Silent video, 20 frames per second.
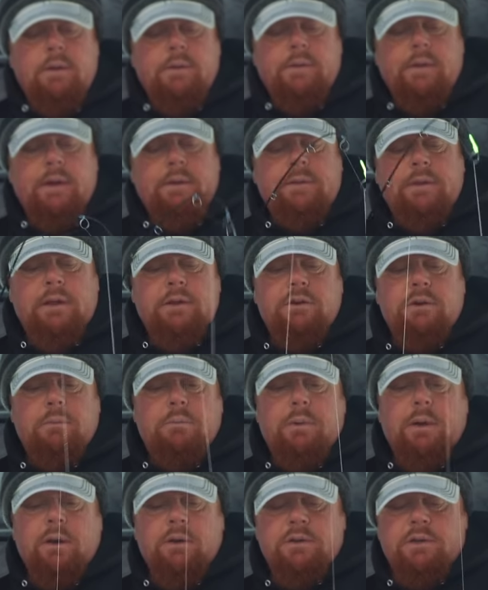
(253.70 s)
that they should
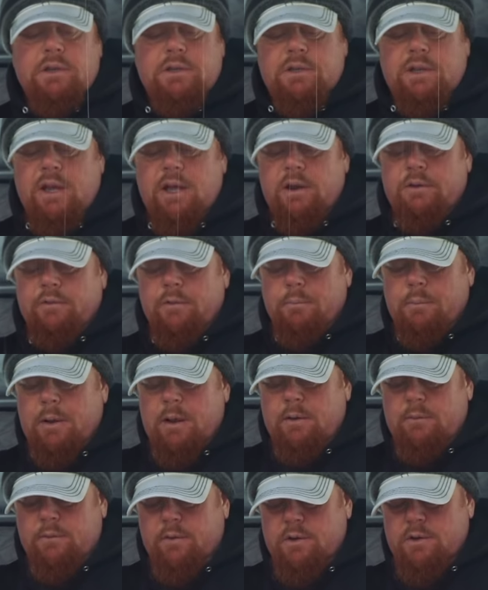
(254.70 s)
pierce the skin of a
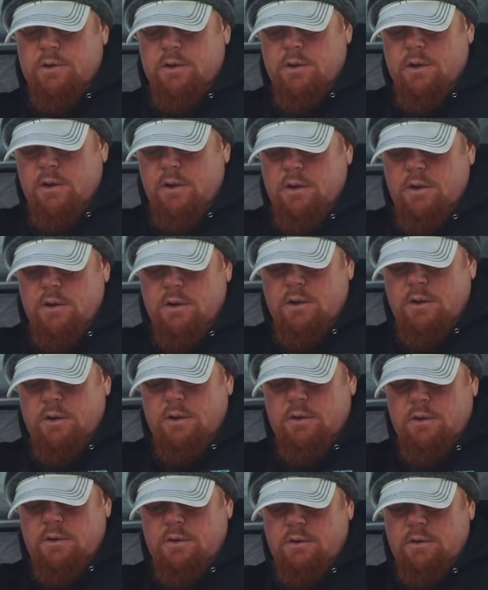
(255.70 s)
panfish.
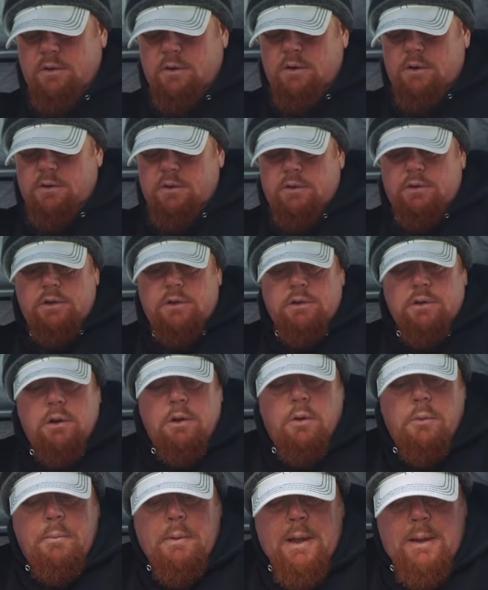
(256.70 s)
Oh, just a
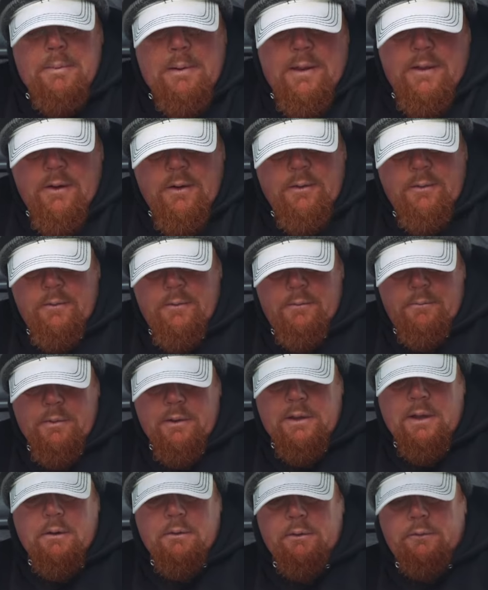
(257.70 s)
little baby there.
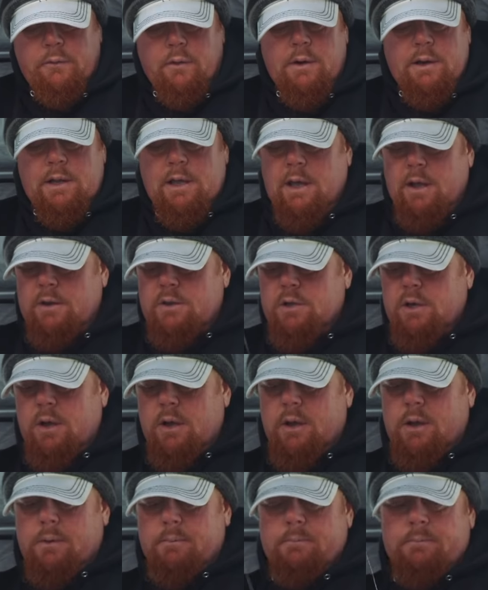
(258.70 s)
thought that was fun to catch.
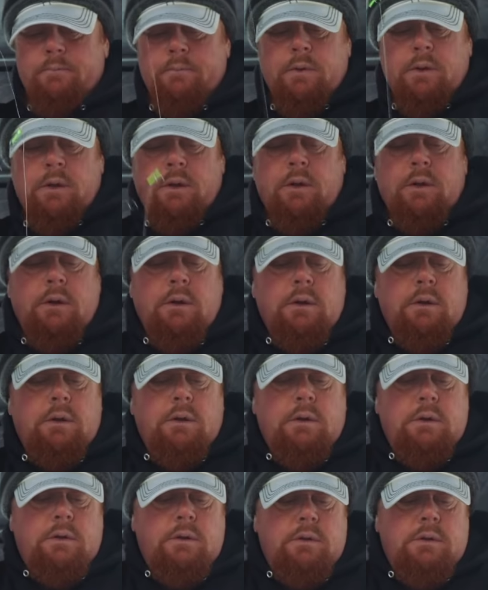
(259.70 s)
Um,
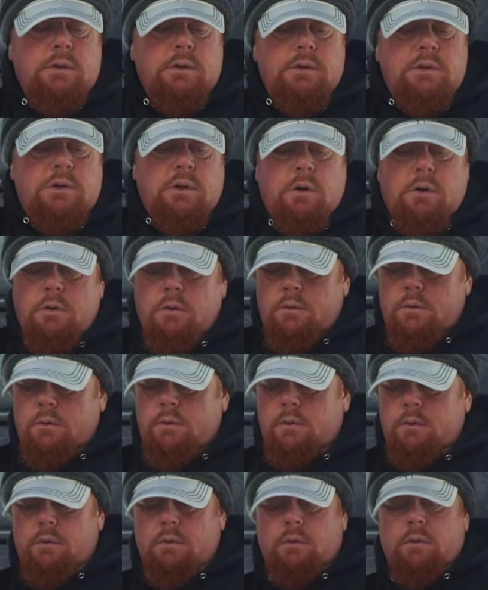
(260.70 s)
so
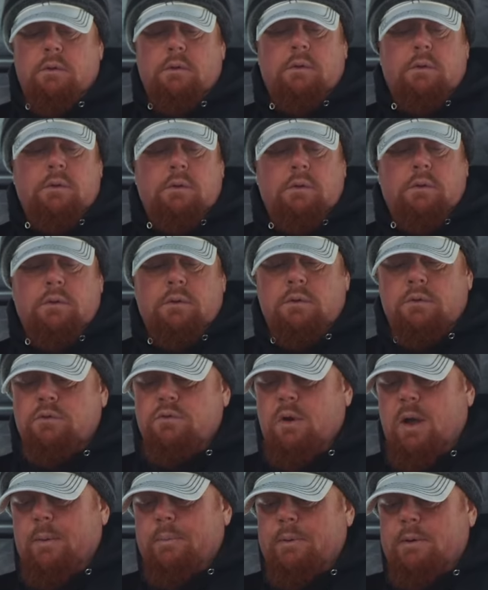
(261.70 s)

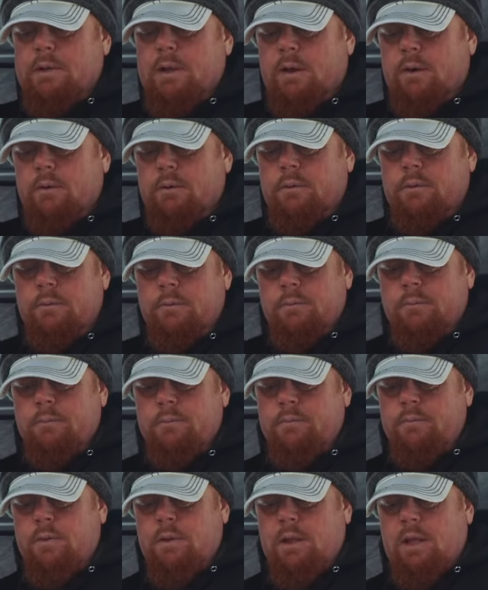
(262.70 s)
drop it down,
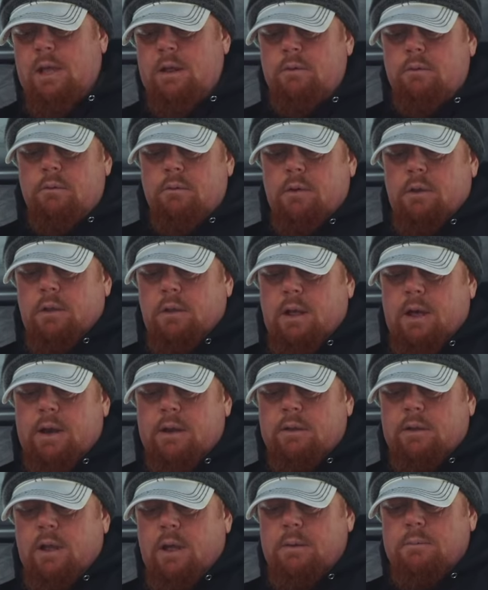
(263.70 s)
and a lot
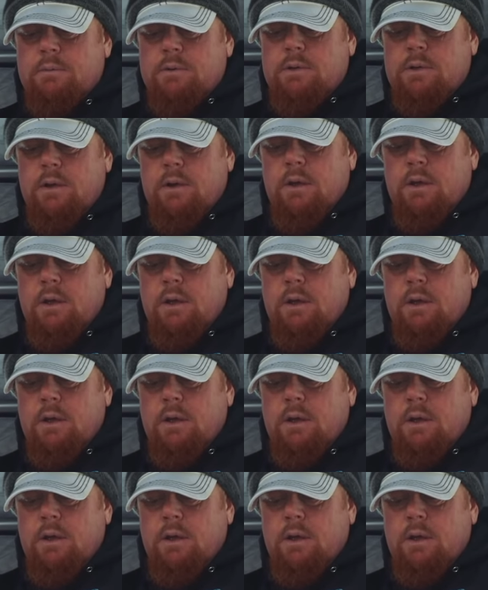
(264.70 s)
of times